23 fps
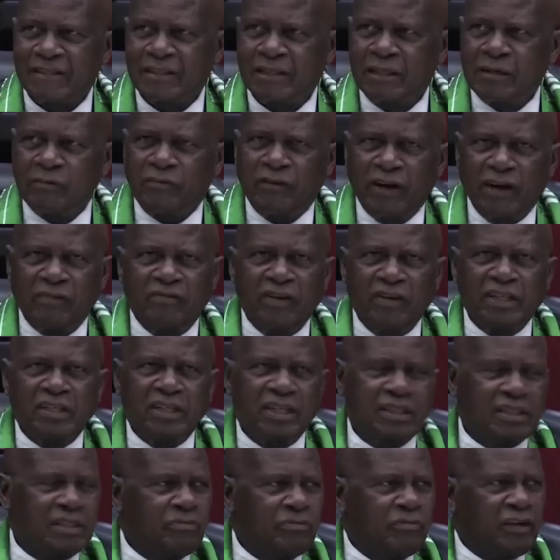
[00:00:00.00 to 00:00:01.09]
Different
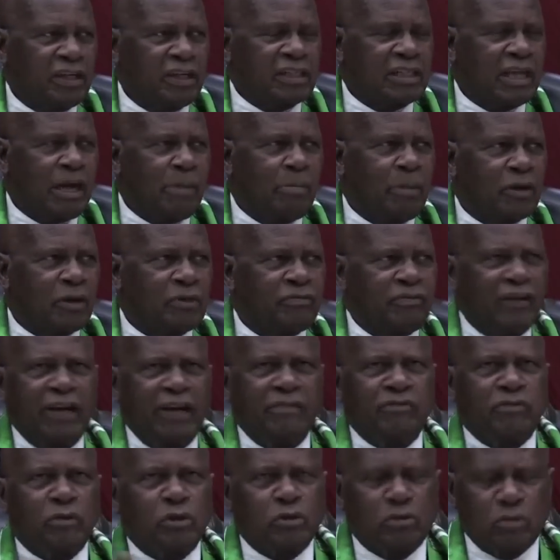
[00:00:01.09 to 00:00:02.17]
versions, in fact, about
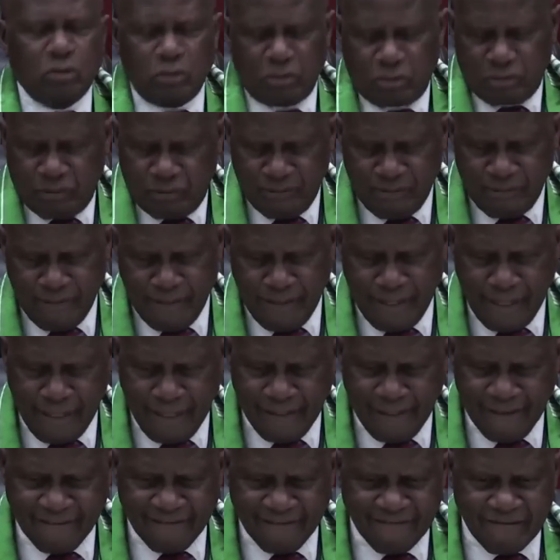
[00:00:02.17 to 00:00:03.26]
five or so.
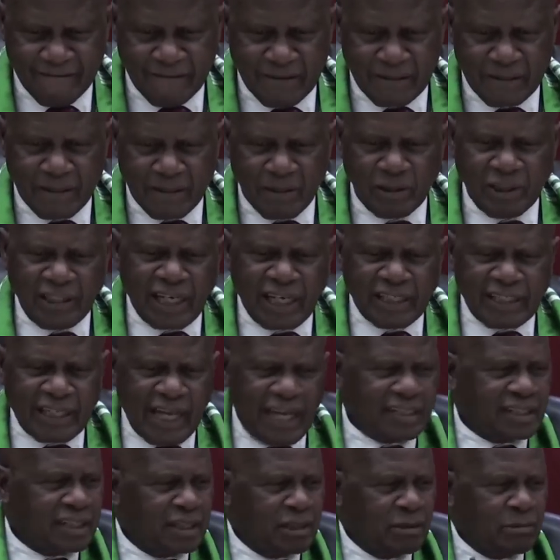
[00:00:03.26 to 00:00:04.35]
Just
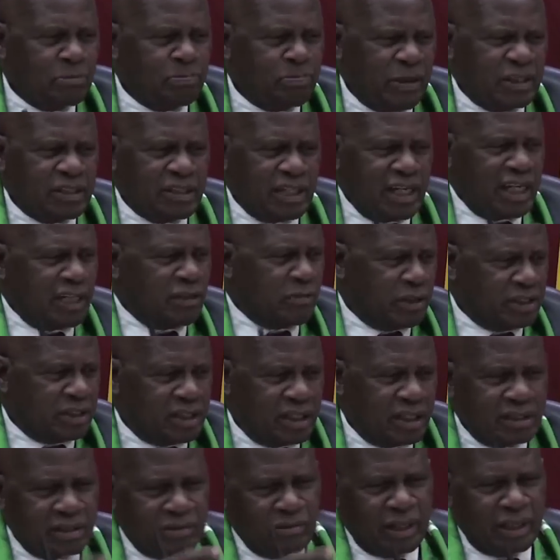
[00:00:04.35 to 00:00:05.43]
asking pertinent
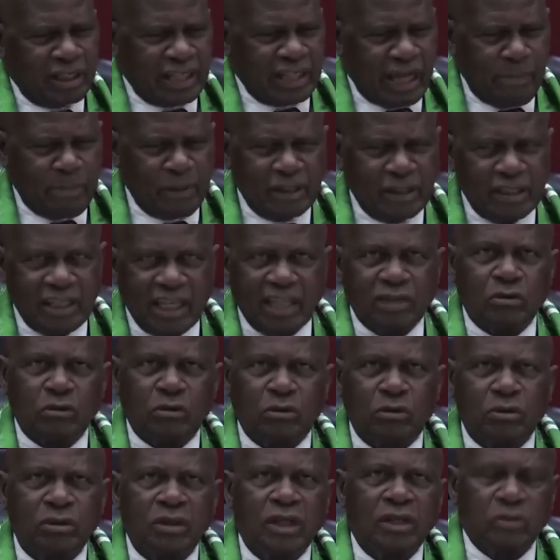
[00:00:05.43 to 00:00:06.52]
questions, what happened and
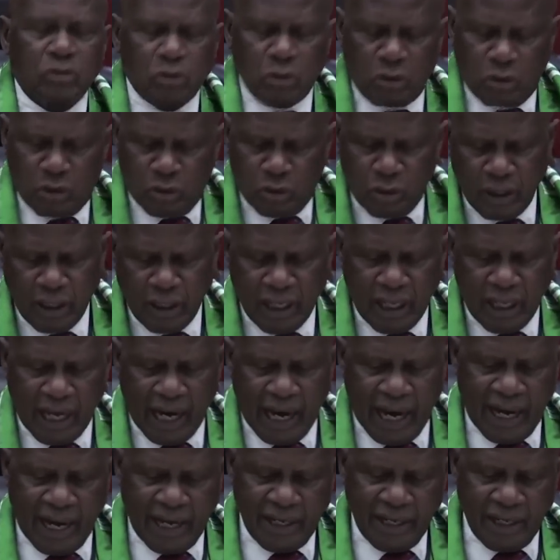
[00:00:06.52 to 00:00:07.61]
so on. So
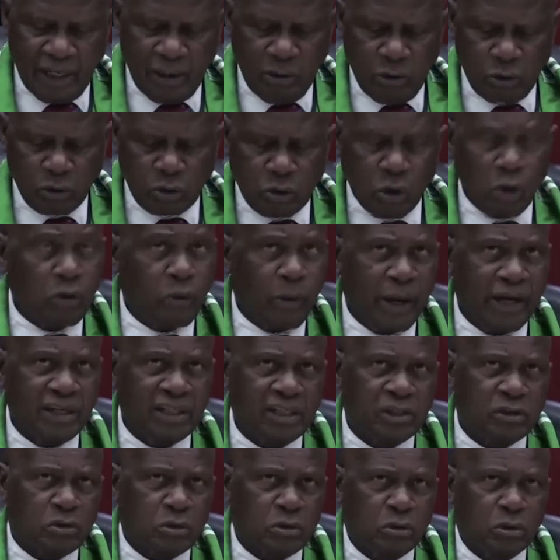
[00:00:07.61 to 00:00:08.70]
I don't
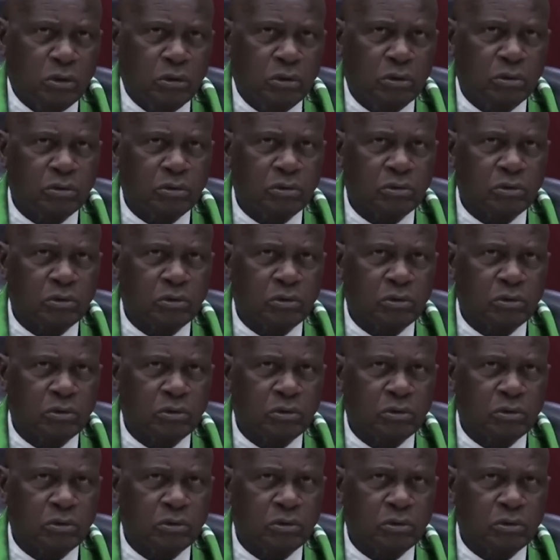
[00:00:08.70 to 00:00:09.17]
want to